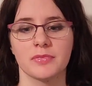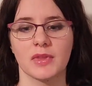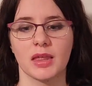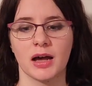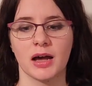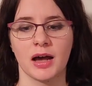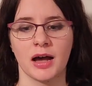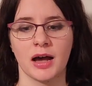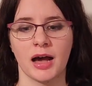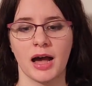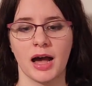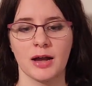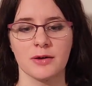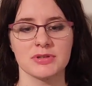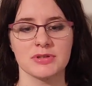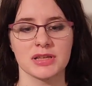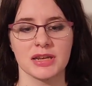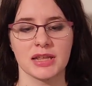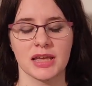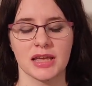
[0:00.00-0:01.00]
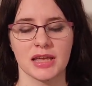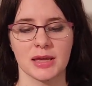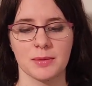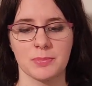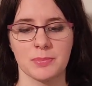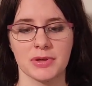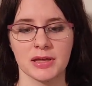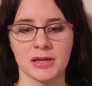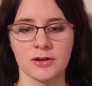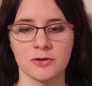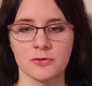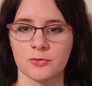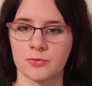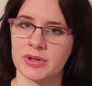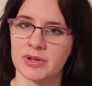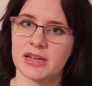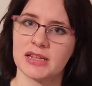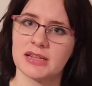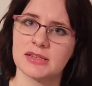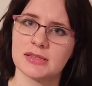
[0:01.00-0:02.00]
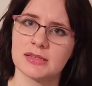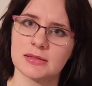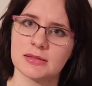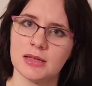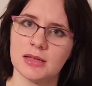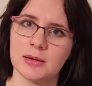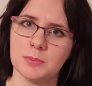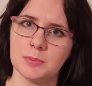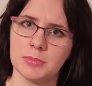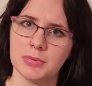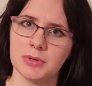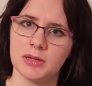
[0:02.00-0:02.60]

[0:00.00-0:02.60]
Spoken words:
I was in a big reading slump.